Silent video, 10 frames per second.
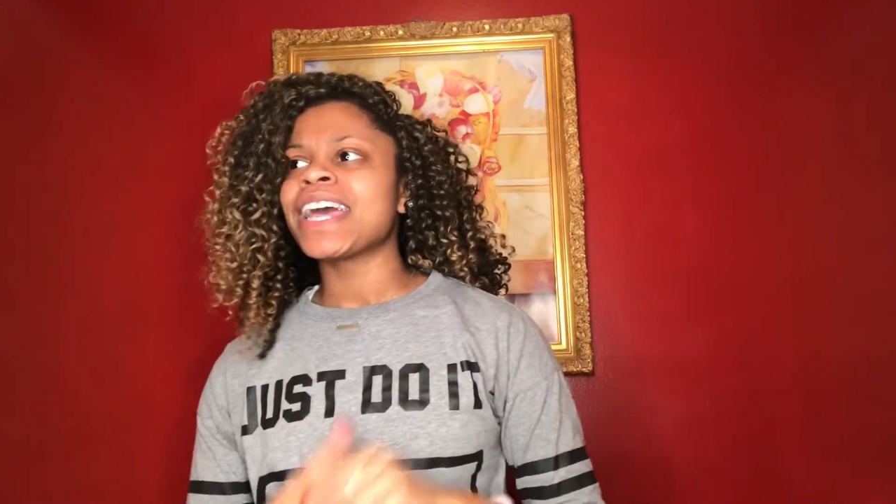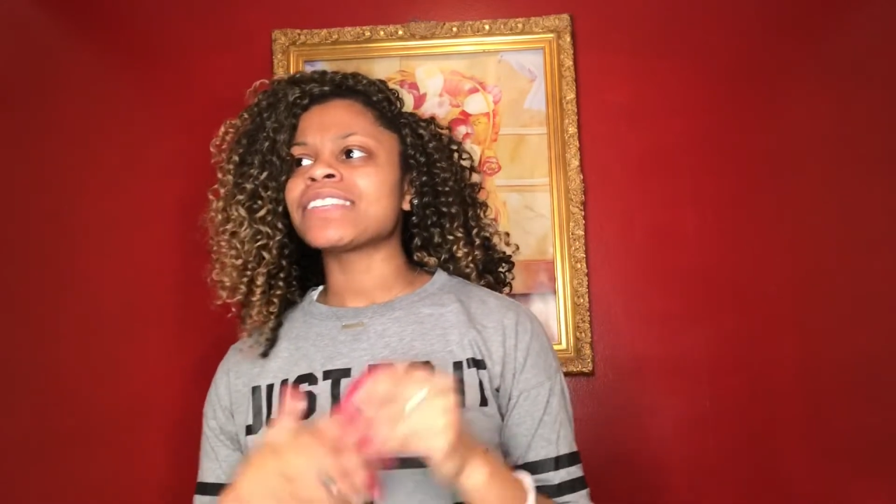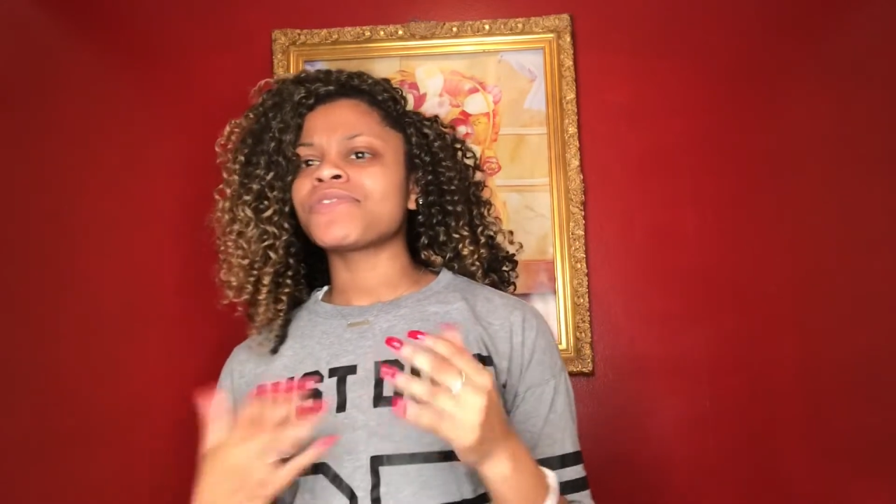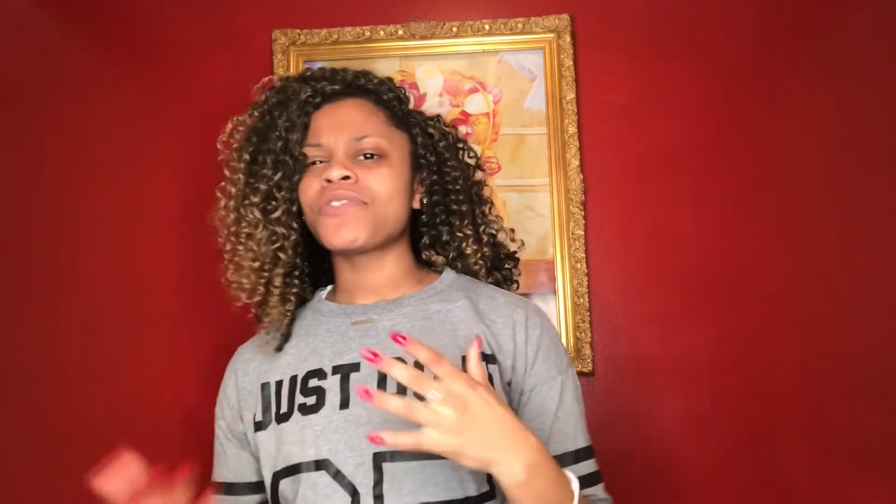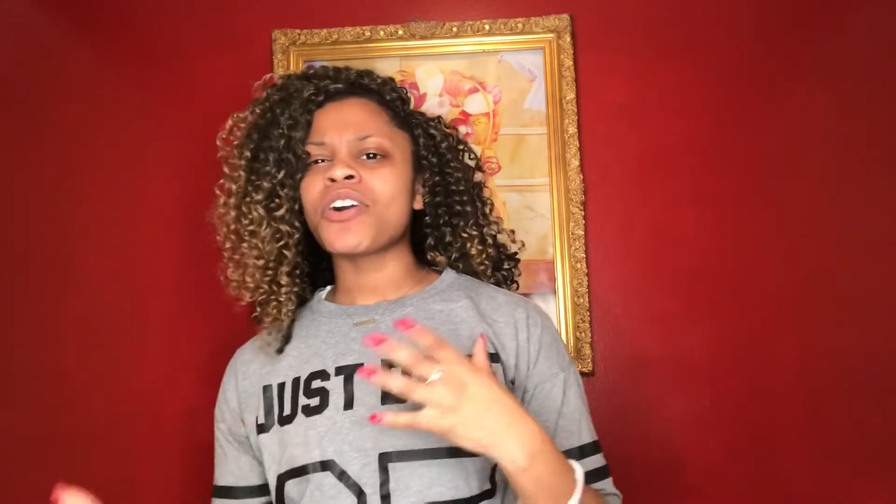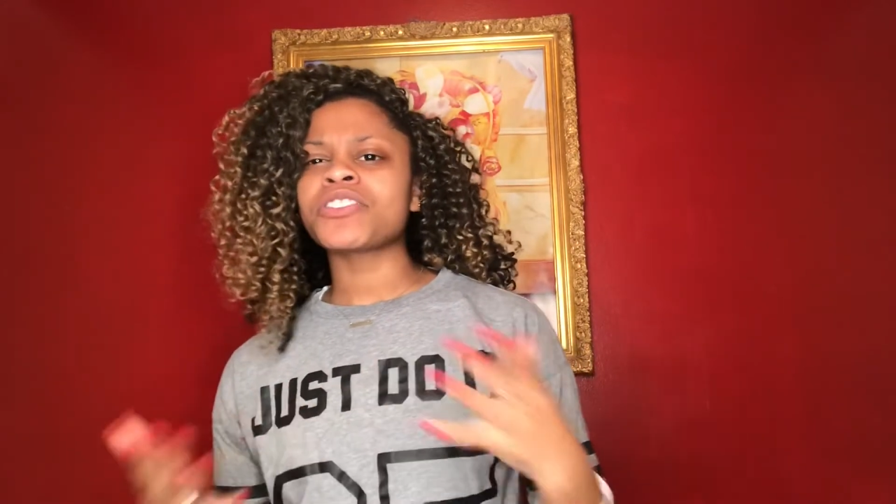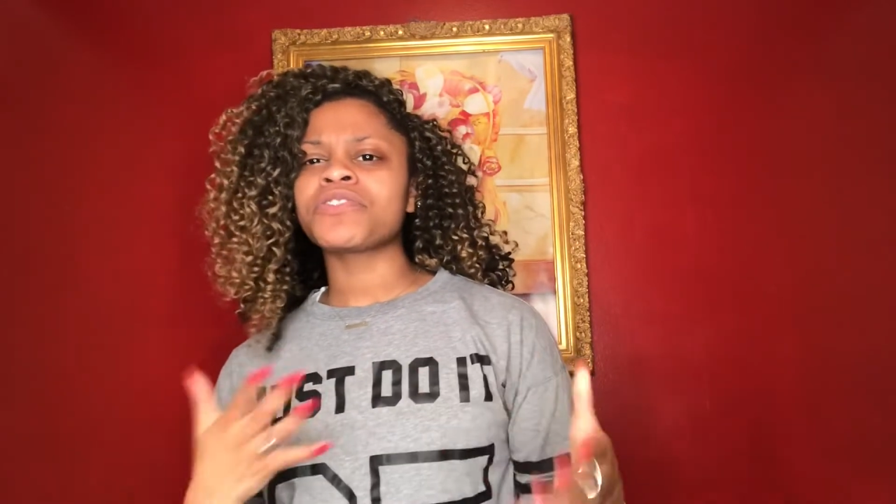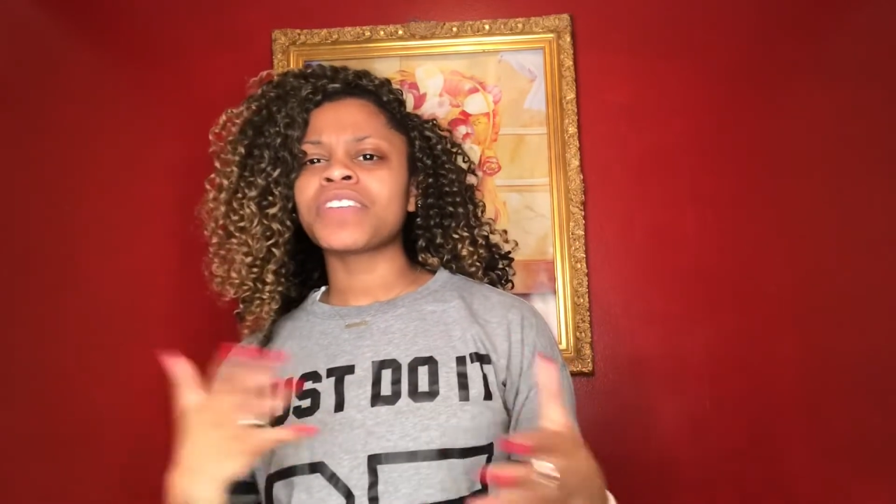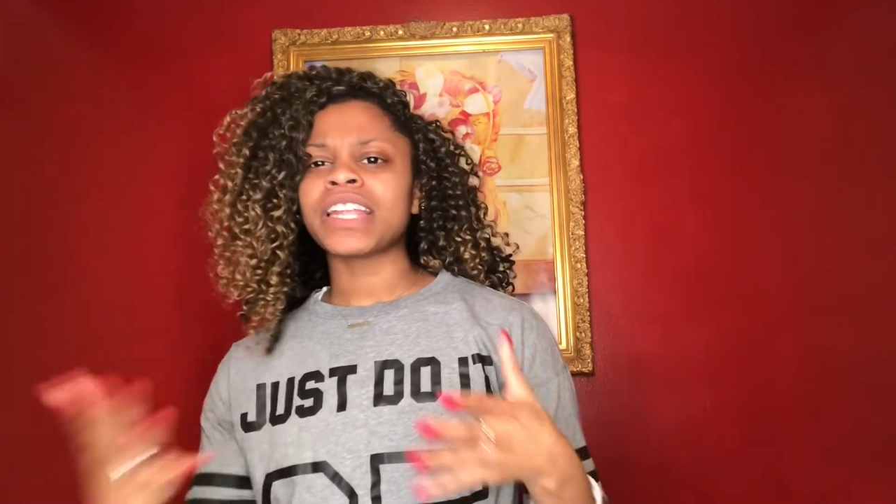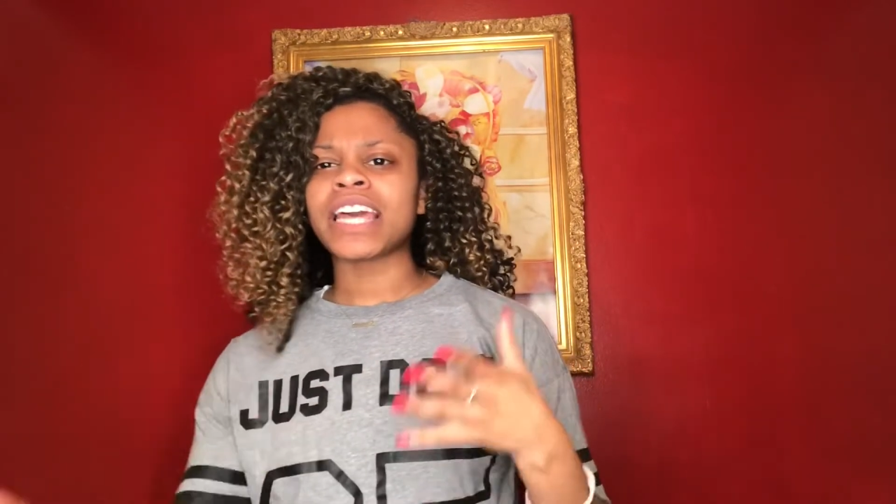as far as
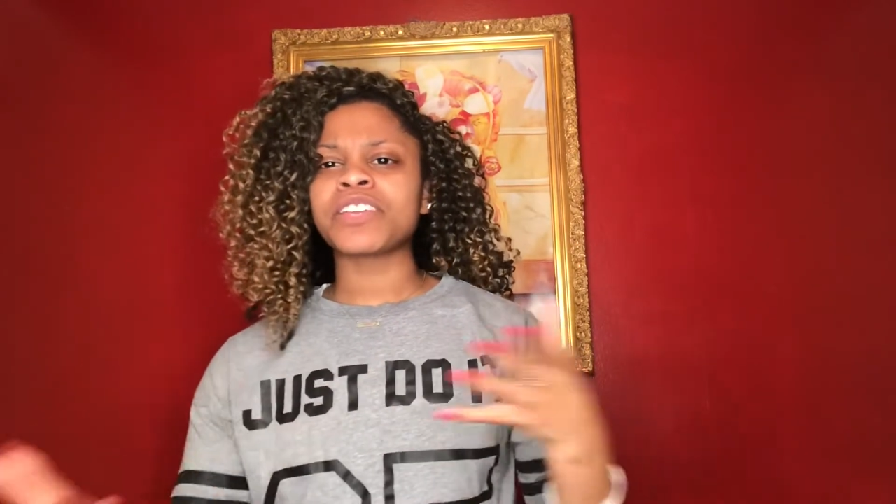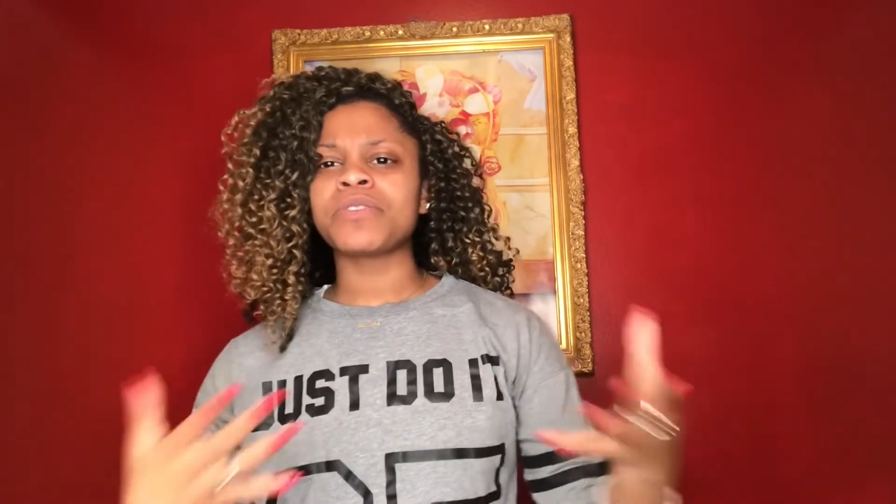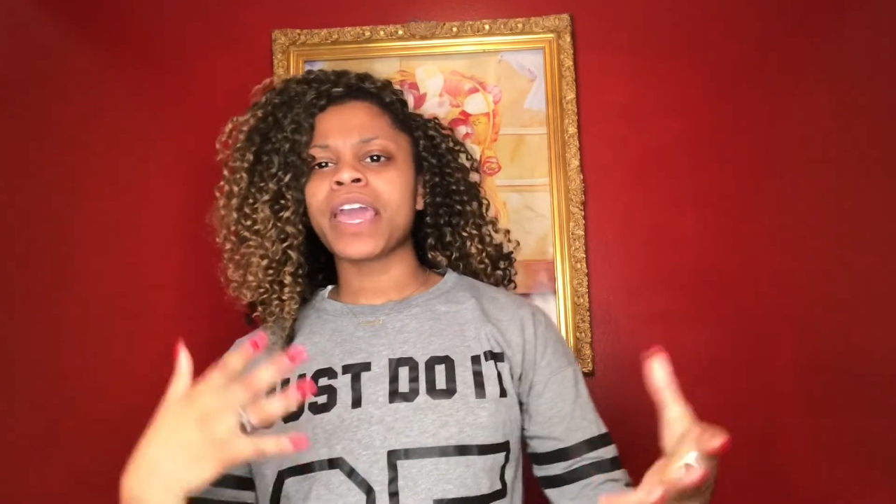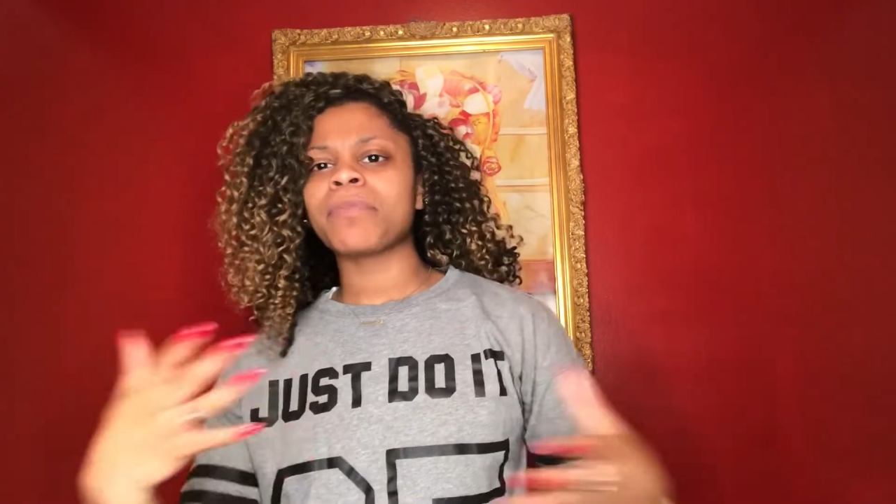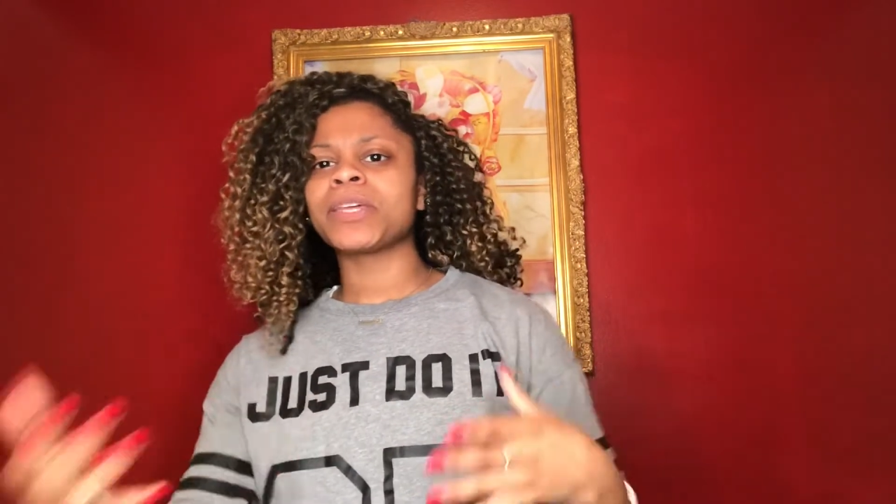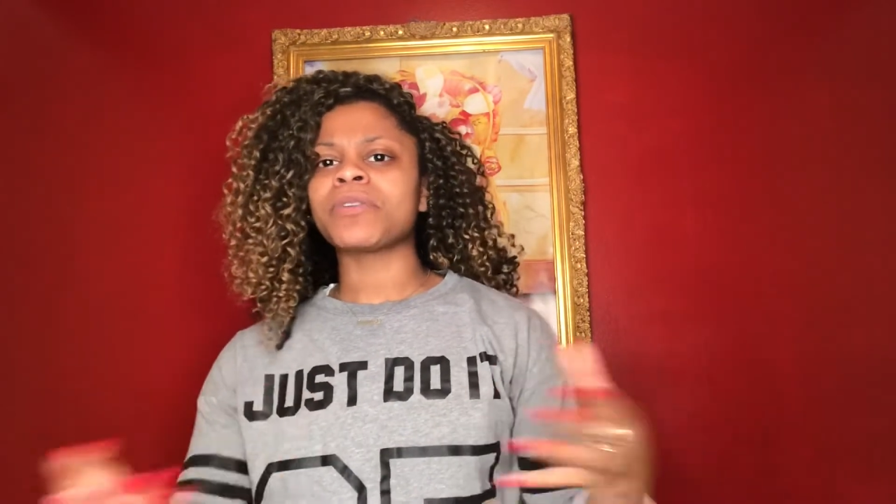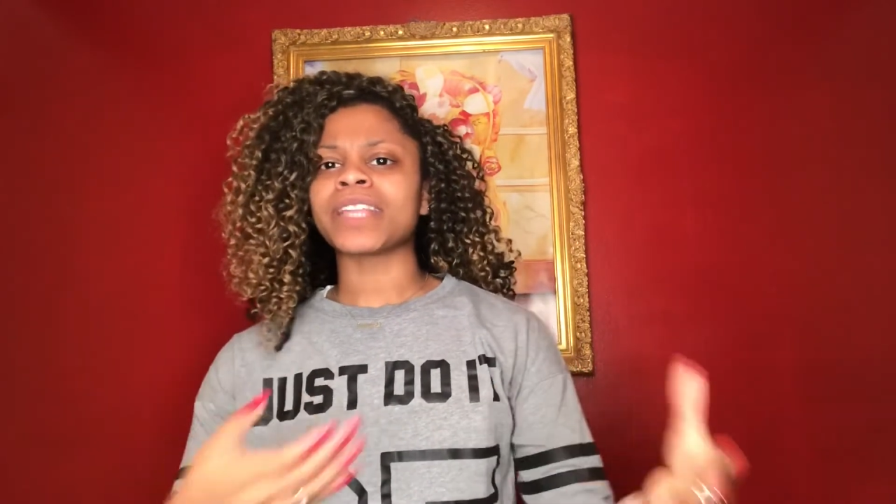you feeling like you can't be in